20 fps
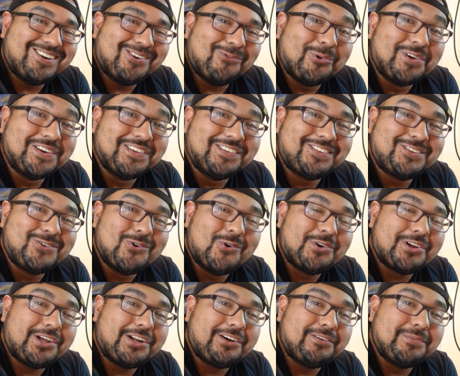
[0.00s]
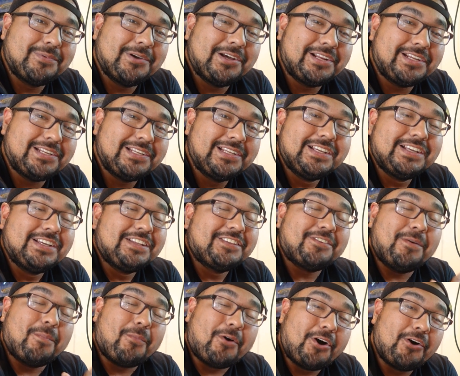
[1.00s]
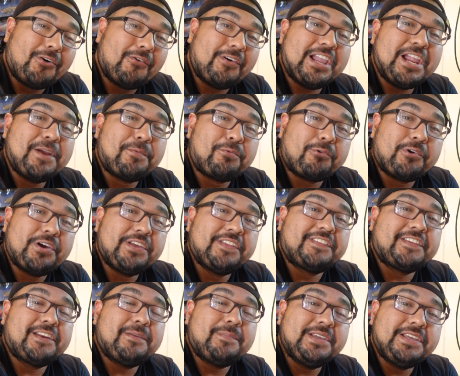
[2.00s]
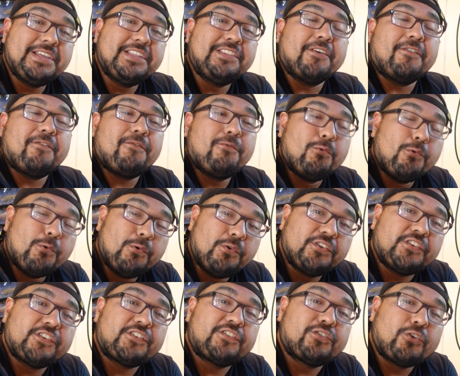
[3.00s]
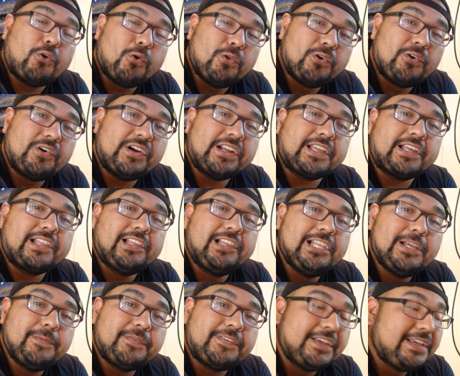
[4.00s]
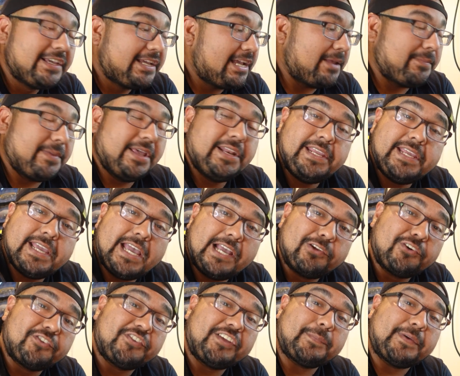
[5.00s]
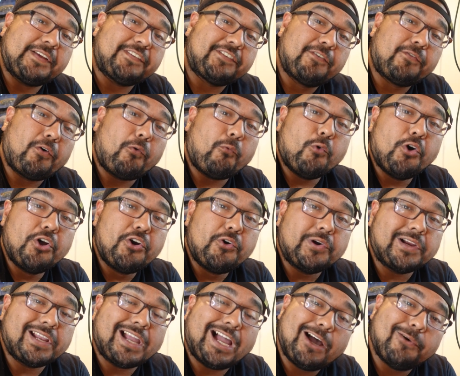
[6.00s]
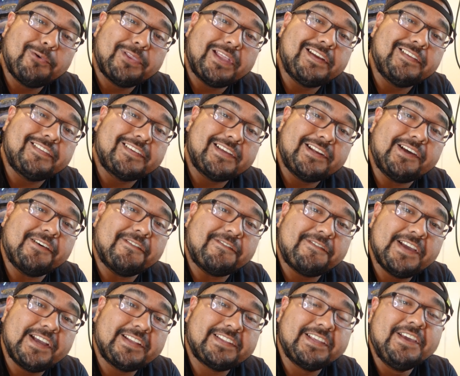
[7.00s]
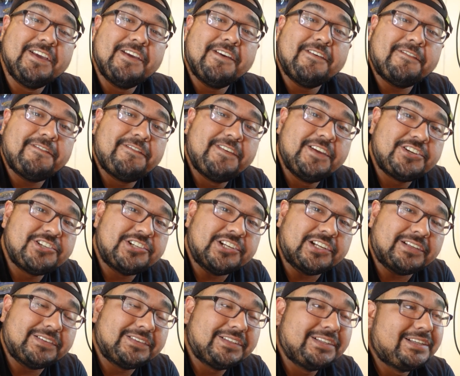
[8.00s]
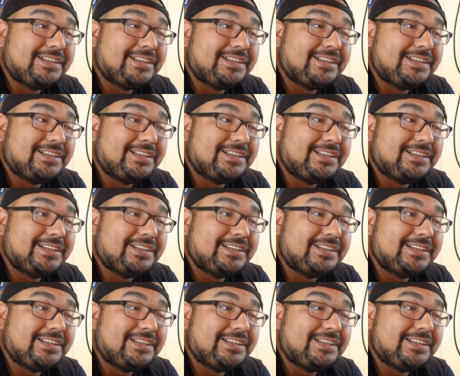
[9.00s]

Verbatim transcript: What is going on, everybody? Tomorrow, April eighth, is going to be the full solar eclipse, and many anglers like myself are wondering how that is going to affect fishing.